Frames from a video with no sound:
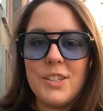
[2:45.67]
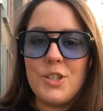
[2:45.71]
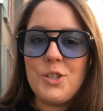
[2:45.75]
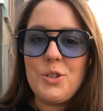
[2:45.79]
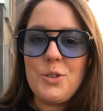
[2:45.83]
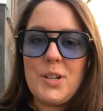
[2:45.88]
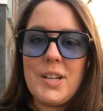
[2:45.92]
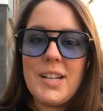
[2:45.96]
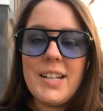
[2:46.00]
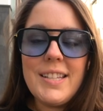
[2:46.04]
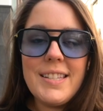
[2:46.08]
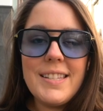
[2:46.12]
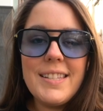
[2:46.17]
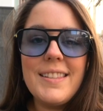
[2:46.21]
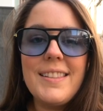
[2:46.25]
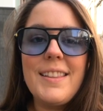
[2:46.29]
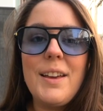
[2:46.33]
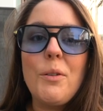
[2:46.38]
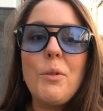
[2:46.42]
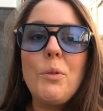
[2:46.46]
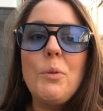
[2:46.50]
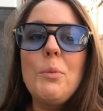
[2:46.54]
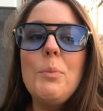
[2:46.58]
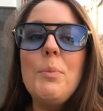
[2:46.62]
streets,
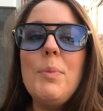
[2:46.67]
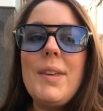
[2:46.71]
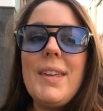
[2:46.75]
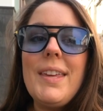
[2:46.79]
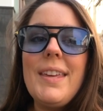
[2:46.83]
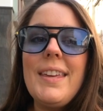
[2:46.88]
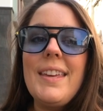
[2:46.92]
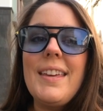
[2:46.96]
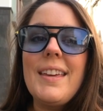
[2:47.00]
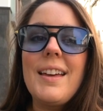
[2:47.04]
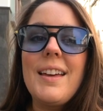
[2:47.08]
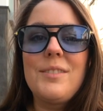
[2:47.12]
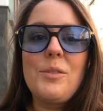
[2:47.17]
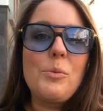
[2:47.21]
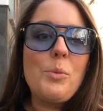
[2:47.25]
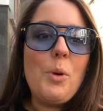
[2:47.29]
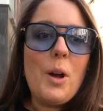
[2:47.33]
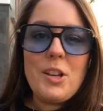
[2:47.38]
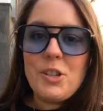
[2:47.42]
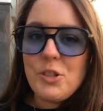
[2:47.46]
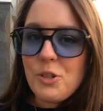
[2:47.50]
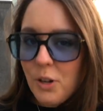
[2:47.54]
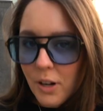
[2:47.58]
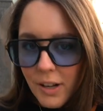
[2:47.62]
there will be
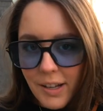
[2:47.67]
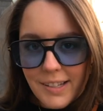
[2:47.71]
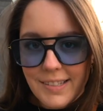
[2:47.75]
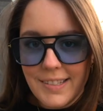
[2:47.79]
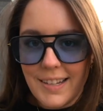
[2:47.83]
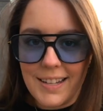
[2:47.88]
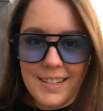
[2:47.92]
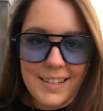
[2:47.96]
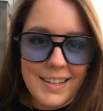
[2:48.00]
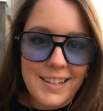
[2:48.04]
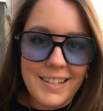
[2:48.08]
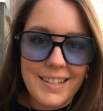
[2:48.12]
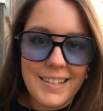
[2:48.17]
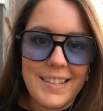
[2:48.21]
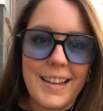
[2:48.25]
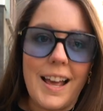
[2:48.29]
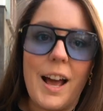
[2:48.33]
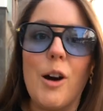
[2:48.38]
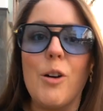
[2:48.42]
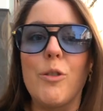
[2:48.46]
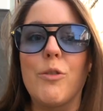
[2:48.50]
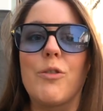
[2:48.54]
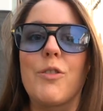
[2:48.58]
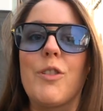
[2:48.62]
restaurant attendants
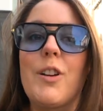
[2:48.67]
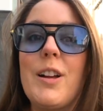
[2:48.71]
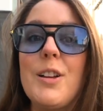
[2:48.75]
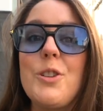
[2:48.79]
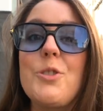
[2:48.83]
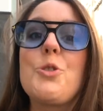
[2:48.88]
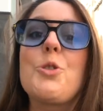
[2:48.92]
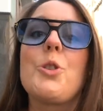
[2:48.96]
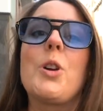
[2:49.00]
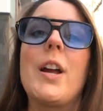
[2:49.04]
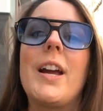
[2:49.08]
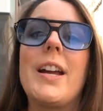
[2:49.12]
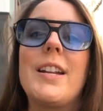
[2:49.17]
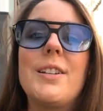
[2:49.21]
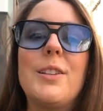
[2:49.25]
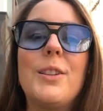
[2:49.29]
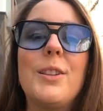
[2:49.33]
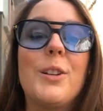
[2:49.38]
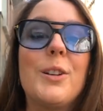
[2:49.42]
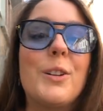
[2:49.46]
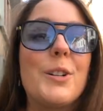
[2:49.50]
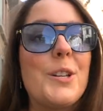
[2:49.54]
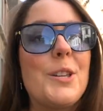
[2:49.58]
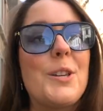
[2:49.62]
out front trying to
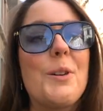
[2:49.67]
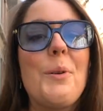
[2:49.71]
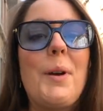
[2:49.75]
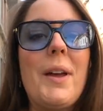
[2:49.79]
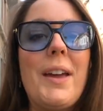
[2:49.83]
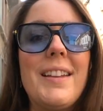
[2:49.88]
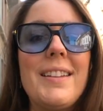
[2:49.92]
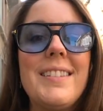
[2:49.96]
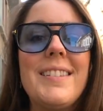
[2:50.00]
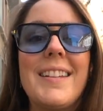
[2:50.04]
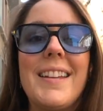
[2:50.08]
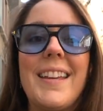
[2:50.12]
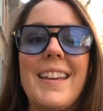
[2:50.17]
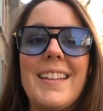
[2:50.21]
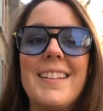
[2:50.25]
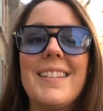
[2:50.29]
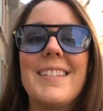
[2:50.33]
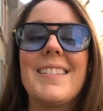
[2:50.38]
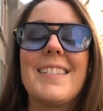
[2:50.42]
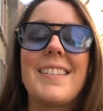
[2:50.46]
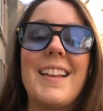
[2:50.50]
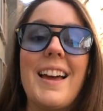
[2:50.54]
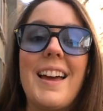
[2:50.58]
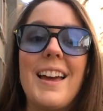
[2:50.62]
lure you in to get
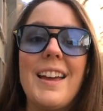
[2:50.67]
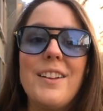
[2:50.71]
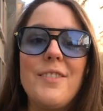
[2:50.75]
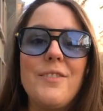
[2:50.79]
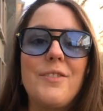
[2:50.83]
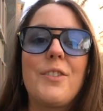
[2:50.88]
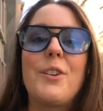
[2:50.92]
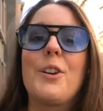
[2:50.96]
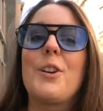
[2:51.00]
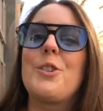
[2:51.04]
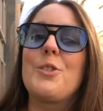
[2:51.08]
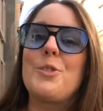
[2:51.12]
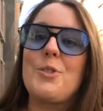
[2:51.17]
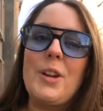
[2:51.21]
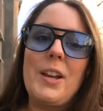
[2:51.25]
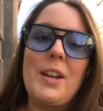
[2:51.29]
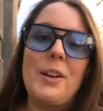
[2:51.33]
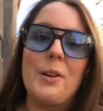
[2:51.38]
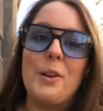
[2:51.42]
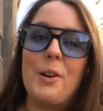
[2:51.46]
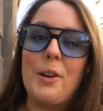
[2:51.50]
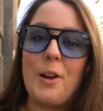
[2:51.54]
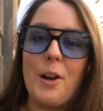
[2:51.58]
inside for a drink or a